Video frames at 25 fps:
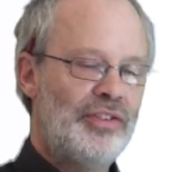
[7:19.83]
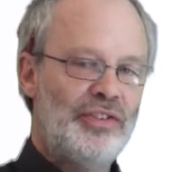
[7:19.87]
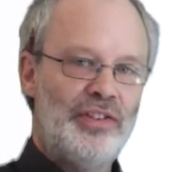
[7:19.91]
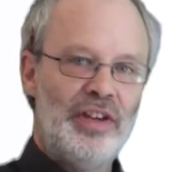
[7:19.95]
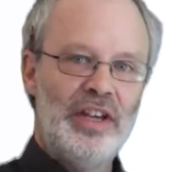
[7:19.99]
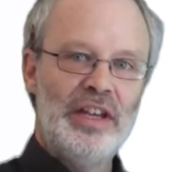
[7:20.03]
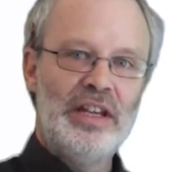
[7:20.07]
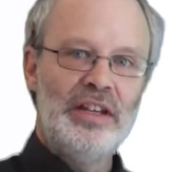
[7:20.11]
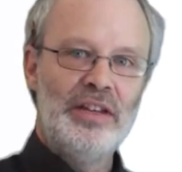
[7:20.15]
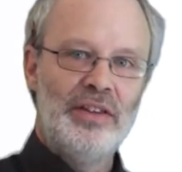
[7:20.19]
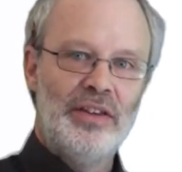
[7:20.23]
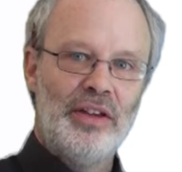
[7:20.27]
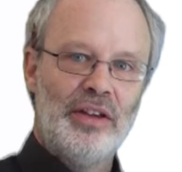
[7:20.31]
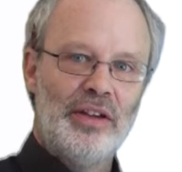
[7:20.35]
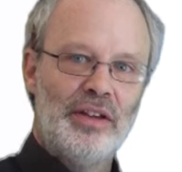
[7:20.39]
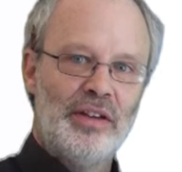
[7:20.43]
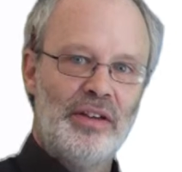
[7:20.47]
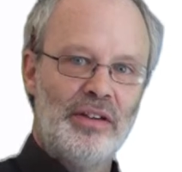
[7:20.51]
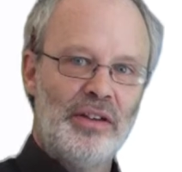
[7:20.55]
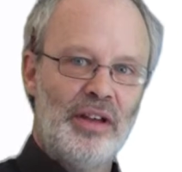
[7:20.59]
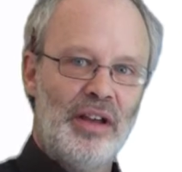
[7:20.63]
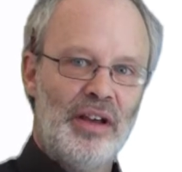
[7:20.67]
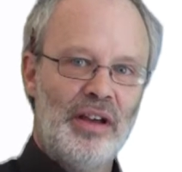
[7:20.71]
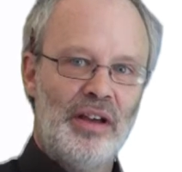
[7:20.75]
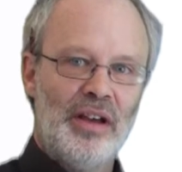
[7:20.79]
see
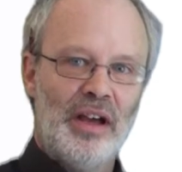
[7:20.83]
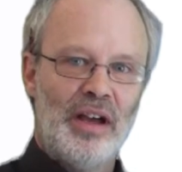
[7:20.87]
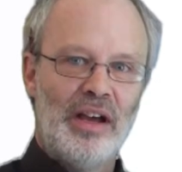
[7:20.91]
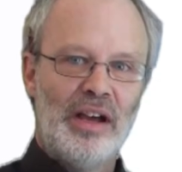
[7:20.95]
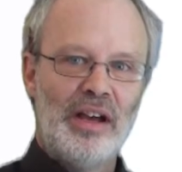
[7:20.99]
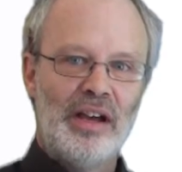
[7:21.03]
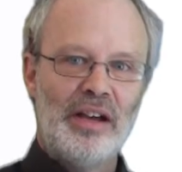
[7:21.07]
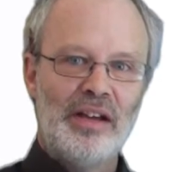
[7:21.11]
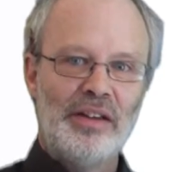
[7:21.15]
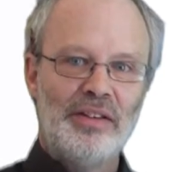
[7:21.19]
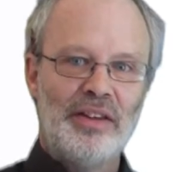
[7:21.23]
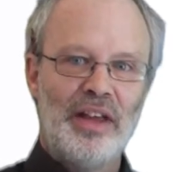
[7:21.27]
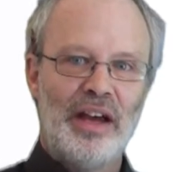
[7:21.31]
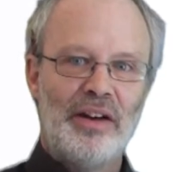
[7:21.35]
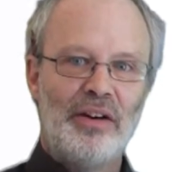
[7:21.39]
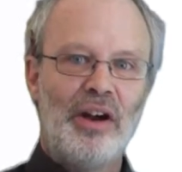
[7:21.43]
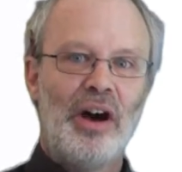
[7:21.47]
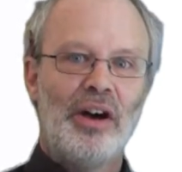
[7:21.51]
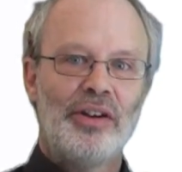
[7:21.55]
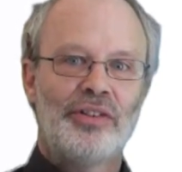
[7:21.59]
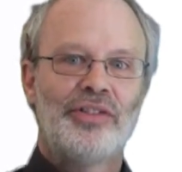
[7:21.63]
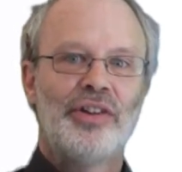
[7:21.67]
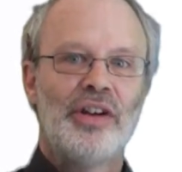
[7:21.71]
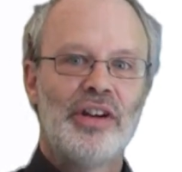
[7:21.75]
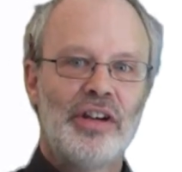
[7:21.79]
that there
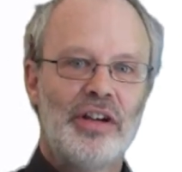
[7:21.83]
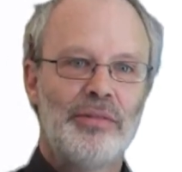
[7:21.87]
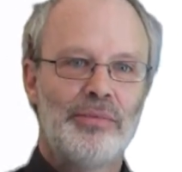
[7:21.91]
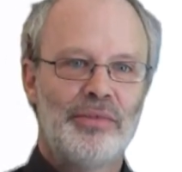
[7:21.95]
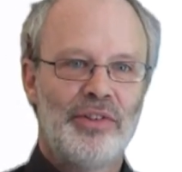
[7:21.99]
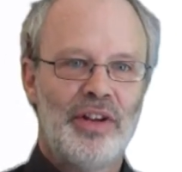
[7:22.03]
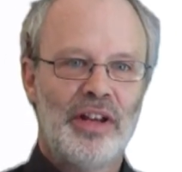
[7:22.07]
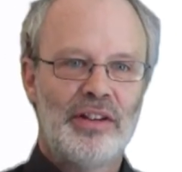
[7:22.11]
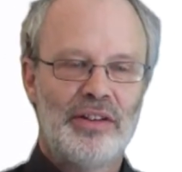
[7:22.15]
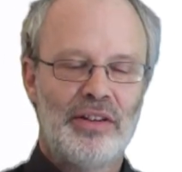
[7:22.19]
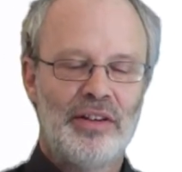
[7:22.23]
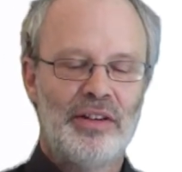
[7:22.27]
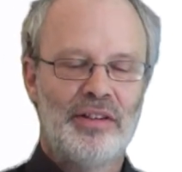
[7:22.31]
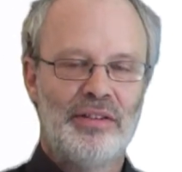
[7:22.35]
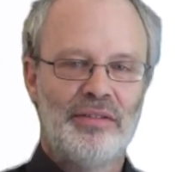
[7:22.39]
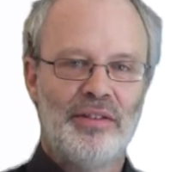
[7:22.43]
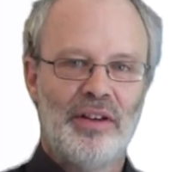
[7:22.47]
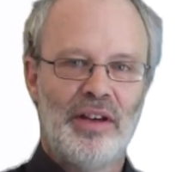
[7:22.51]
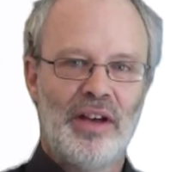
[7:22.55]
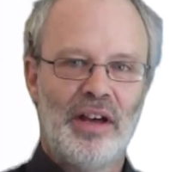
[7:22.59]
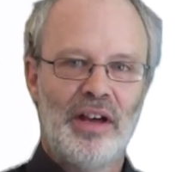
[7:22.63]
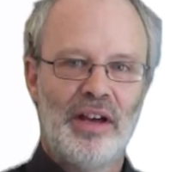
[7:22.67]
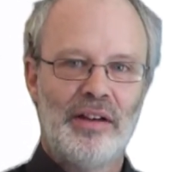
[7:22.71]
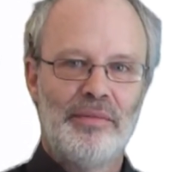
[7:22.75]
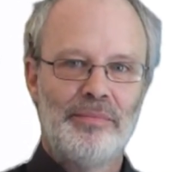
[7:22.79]
are circumstances
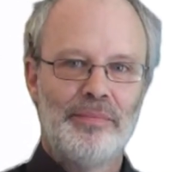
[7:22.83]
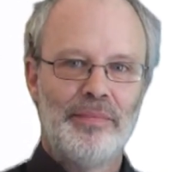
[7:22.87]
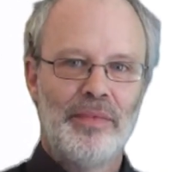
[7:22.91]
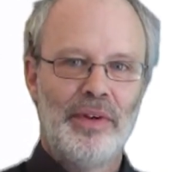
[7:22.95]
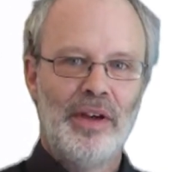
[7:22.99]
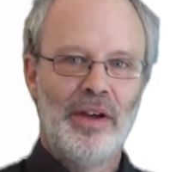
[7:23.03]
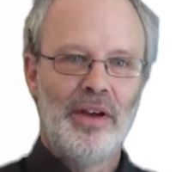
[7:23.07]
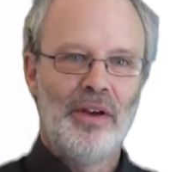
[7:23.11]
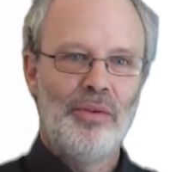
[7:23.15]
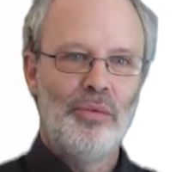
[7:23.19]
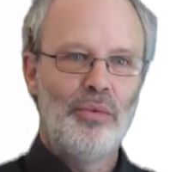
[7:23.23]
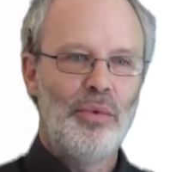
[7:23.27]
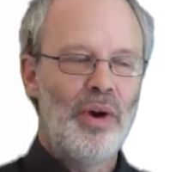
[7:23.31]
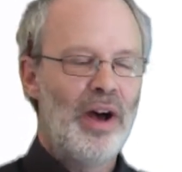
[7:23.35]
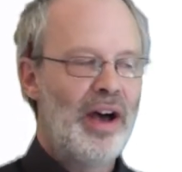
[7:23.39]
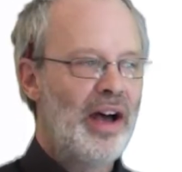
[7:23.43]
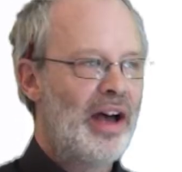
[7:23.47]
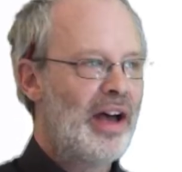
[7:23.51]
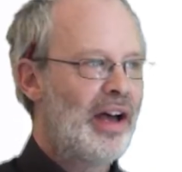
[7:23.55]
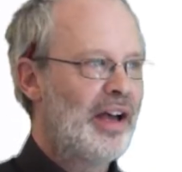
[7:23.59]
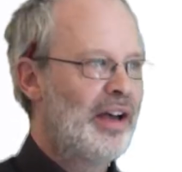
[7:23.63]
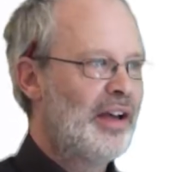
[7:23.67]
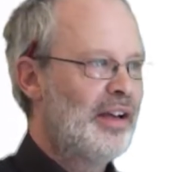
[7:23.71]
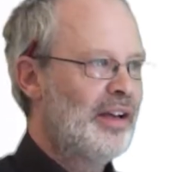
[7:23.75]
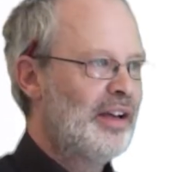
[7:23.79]

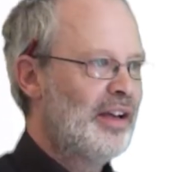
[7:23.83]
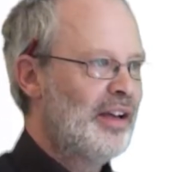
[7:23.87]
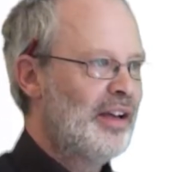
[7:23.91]
where